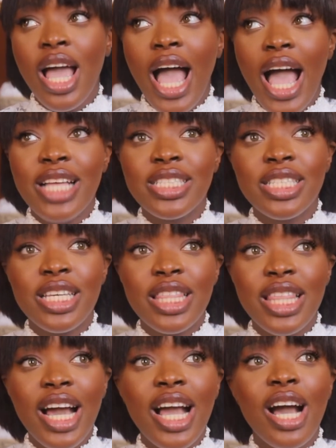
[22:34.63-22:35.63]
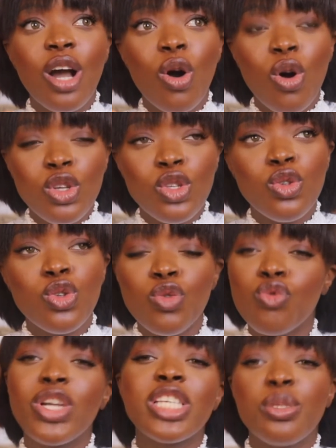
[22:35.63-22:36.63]
And that can cause you
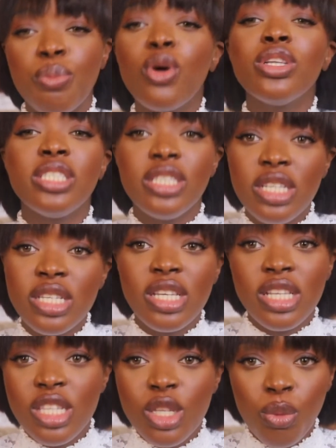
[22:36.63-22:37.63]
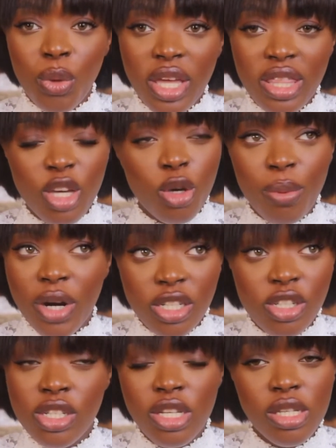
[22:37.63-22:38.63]
to respond in a certain way that your
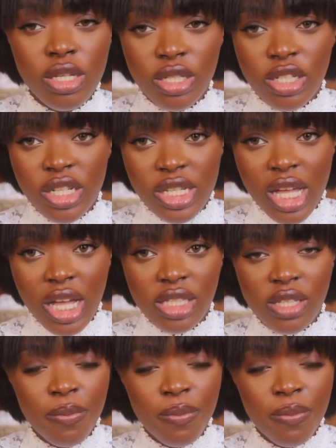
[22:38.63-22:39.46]
partner doesn't understand.